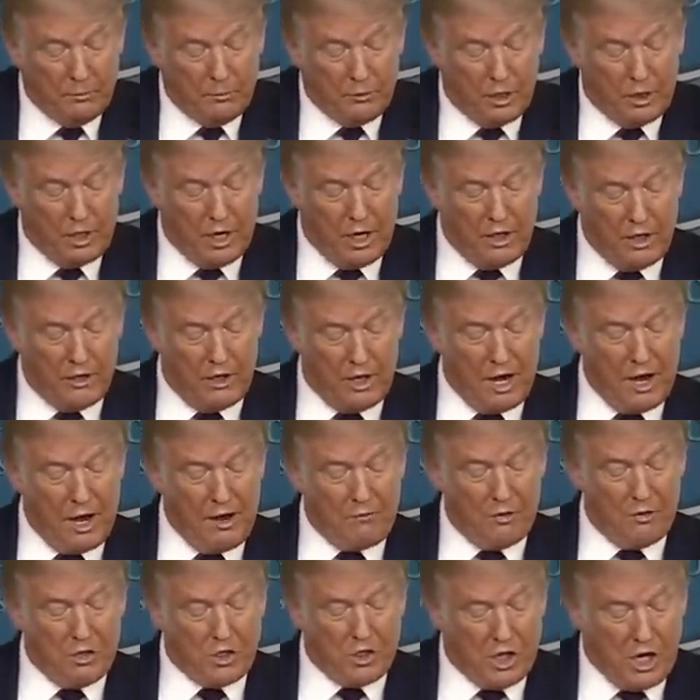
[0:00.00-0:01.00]
Today, the
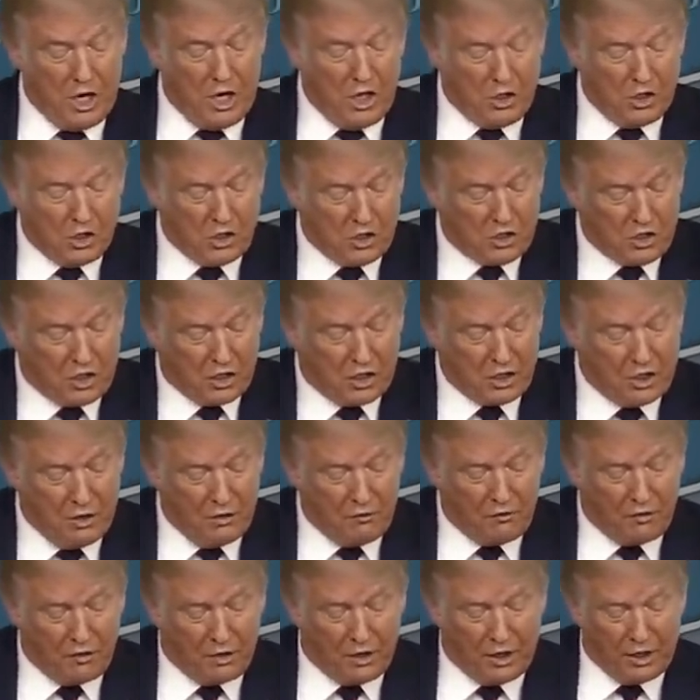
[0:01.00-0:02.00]
average age is
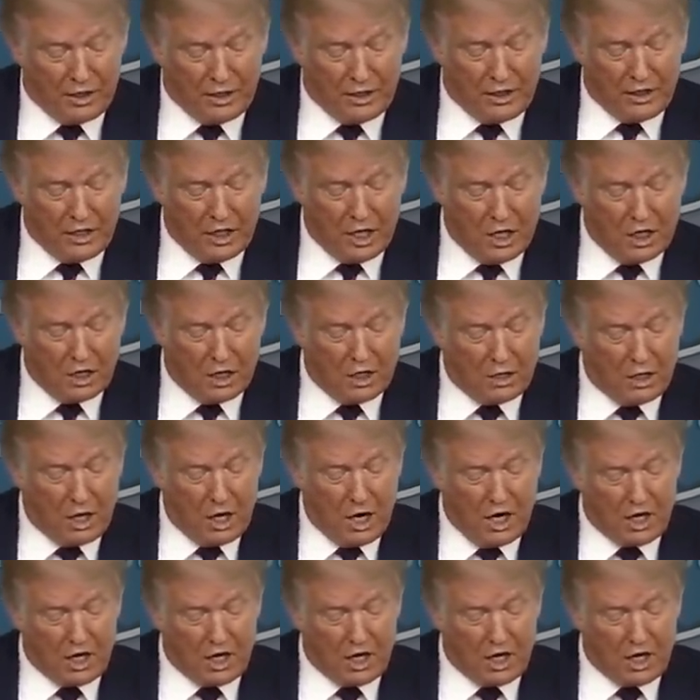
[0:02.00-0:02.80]
significantly younger.